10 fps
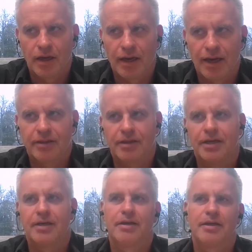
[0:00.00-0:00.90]
I
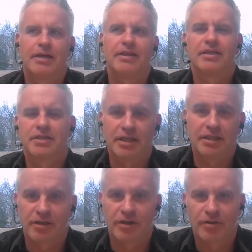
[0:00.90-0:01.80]
think
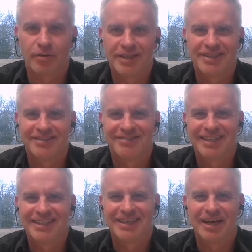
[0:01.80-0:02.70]
it's a good question.
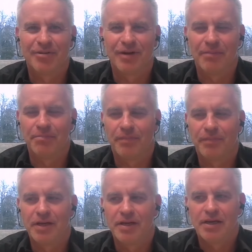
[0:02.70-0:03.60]
Right? So
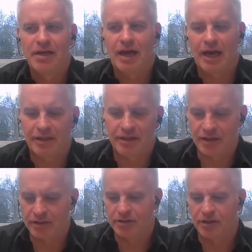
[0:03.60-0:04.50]
I
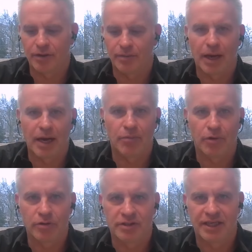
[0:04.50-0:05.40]
think sodium-ion
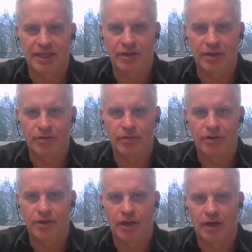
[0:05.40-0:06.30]
will continue
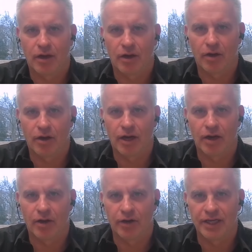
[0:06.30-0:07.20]

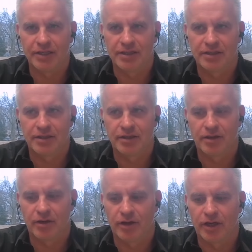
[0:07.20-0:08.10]
on
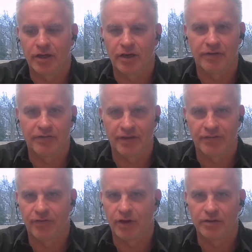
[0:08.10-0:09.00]
a curve
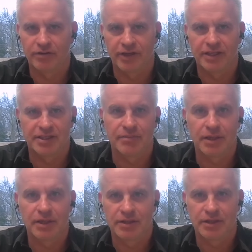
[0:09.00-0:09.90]
that follows very
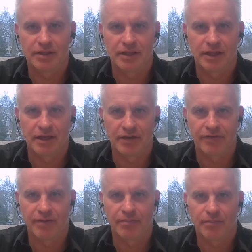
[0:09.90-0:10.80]
similar to
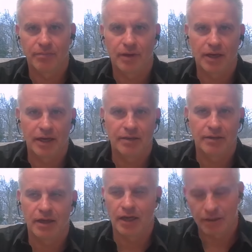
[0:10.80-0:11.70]
lithium-ion.
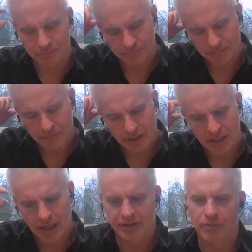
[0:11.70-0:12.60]

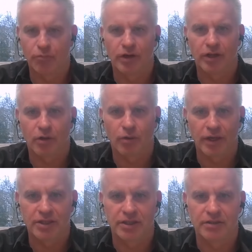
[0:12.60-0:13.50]
I think one of the
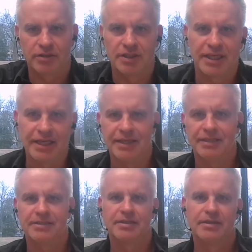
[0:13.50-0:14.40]
questions is,